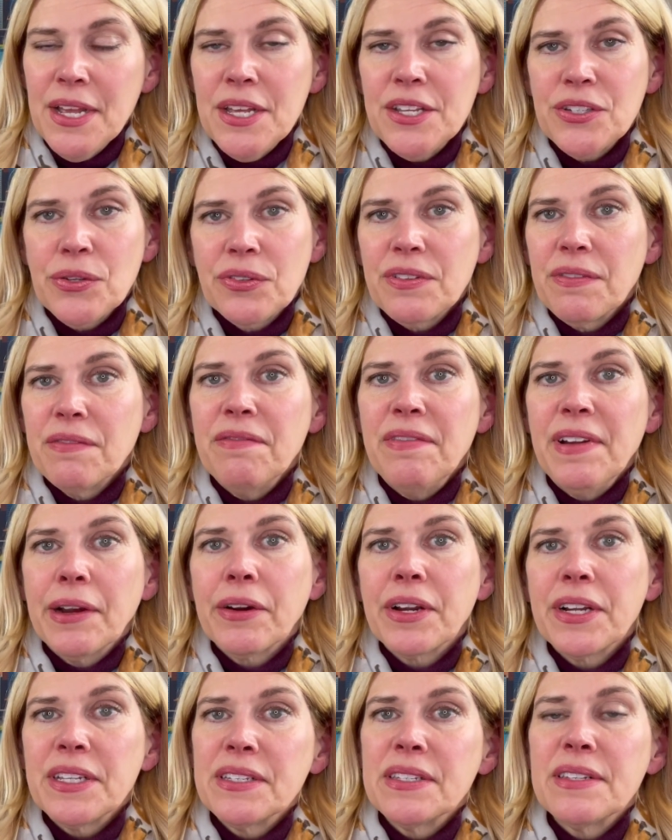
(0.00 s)
So it's a
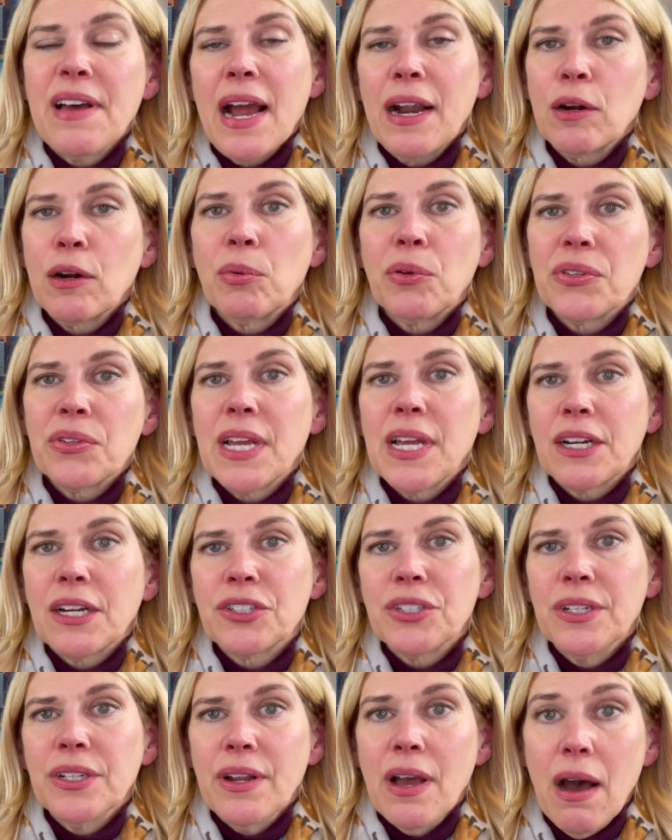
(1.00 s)
very desirable
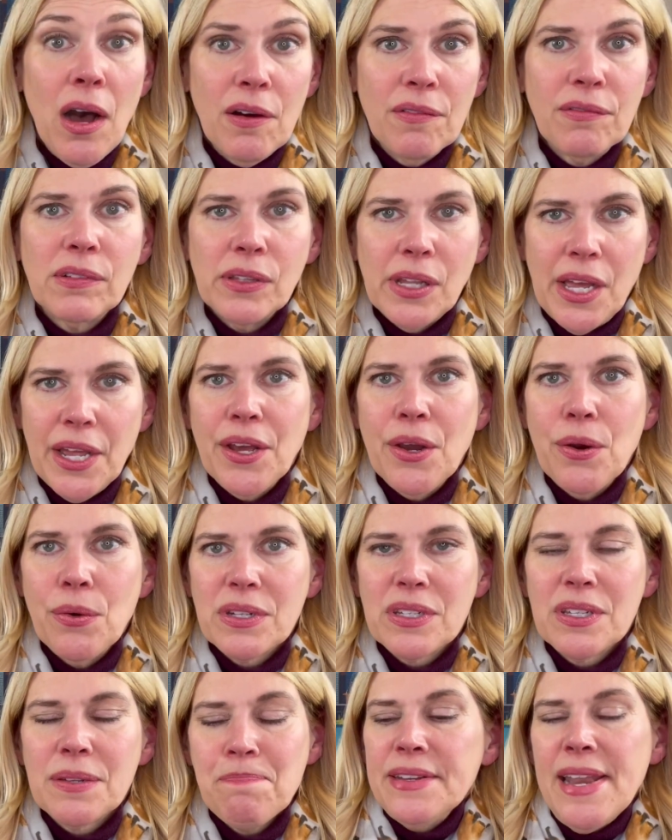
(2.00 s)
section of Glen
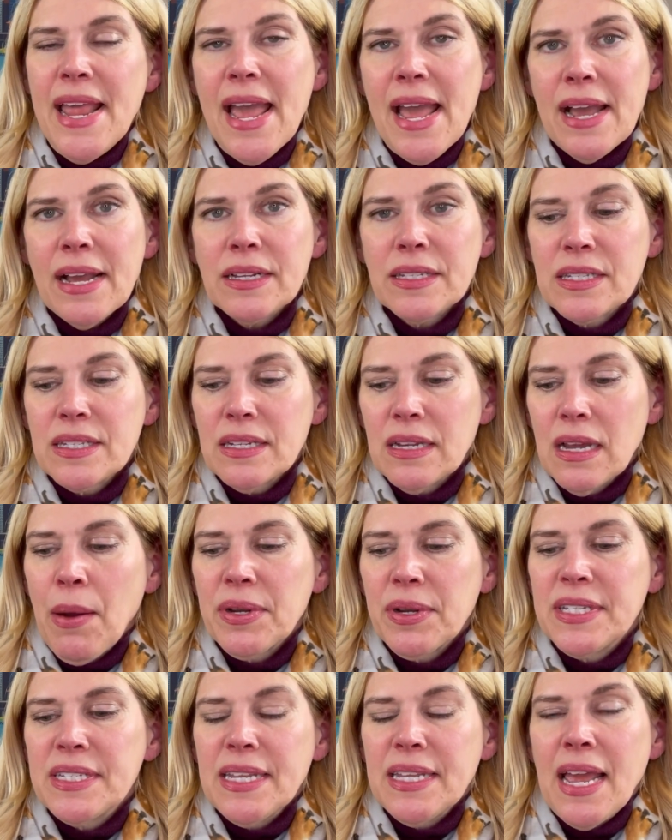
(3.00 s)
Oaks. Next, I
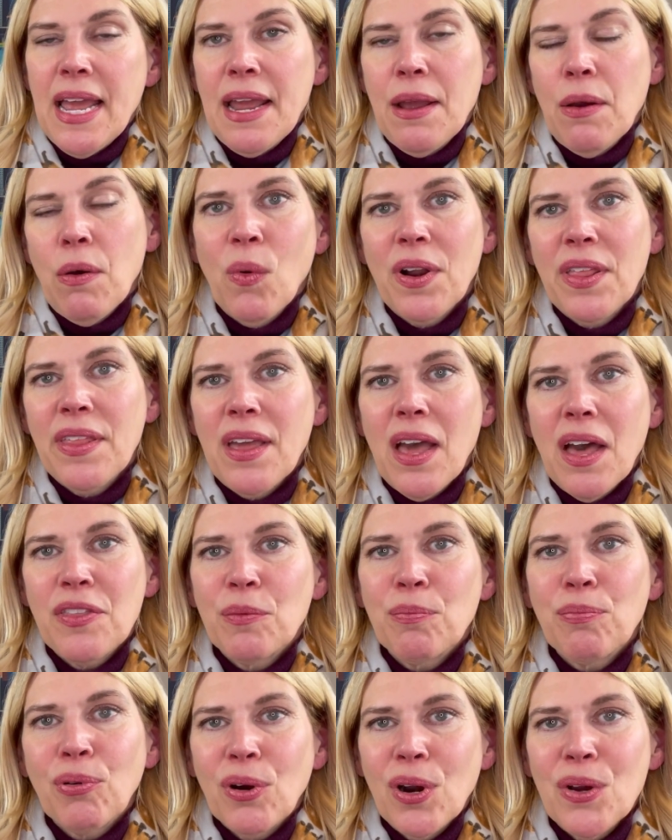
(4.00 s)
would say one of the other
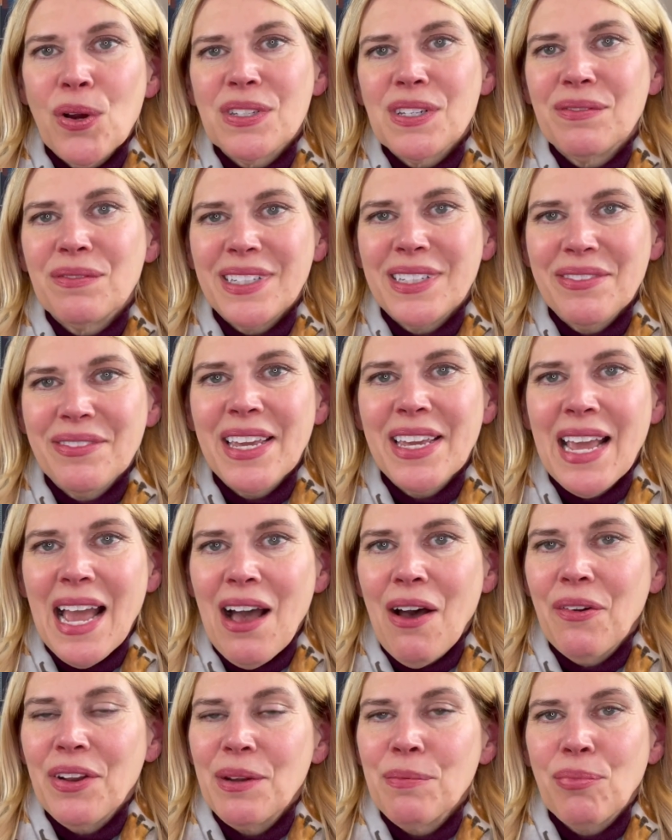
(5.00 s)
pros of living
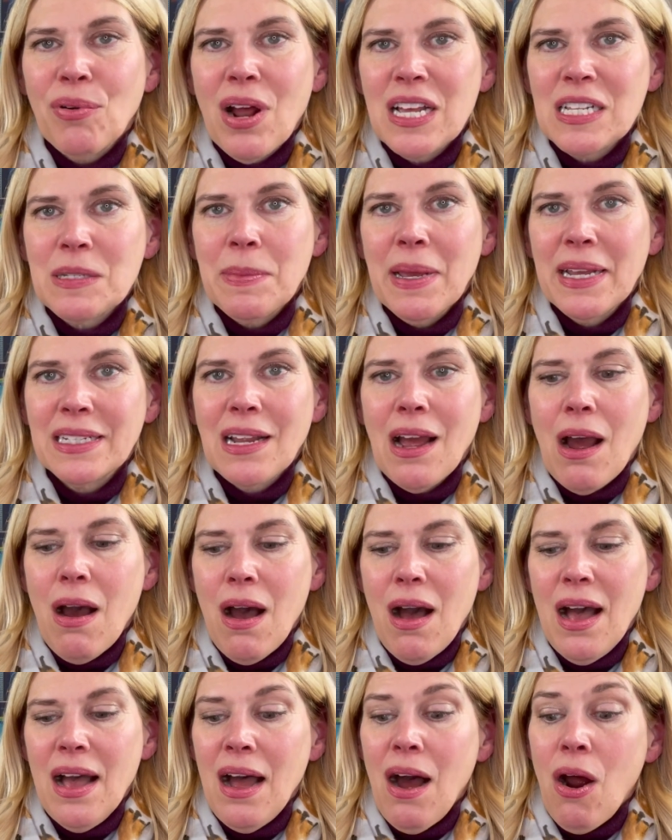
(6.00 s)
out in Prospect
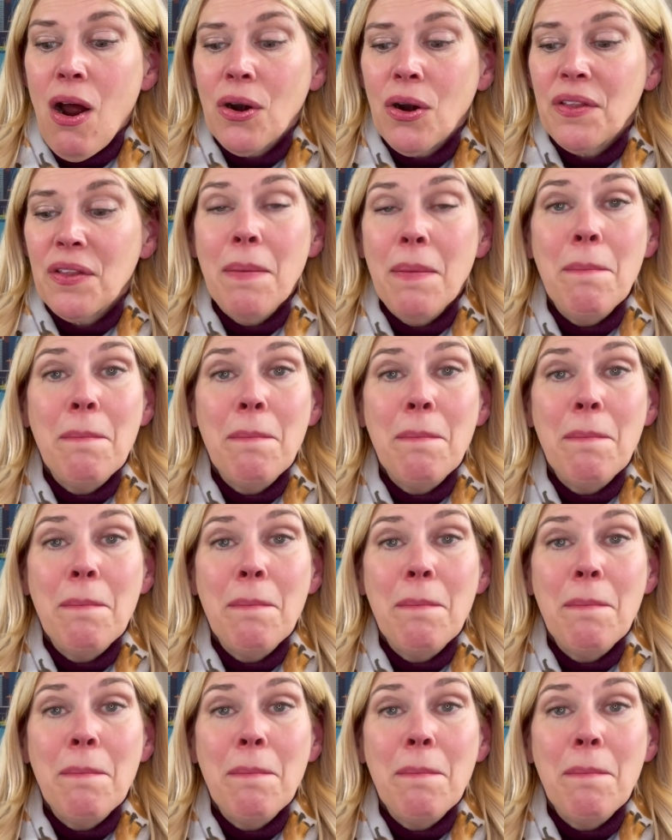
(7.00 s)
are the